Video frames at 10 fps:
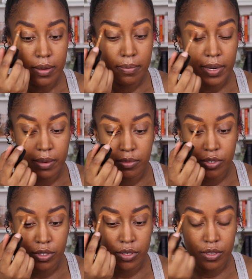But I'm
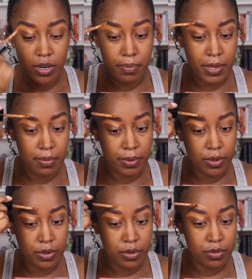sure there are people
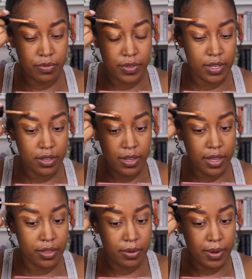who feel
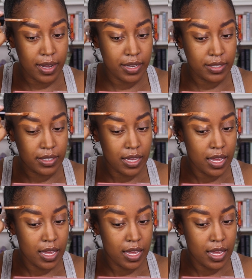otherwise.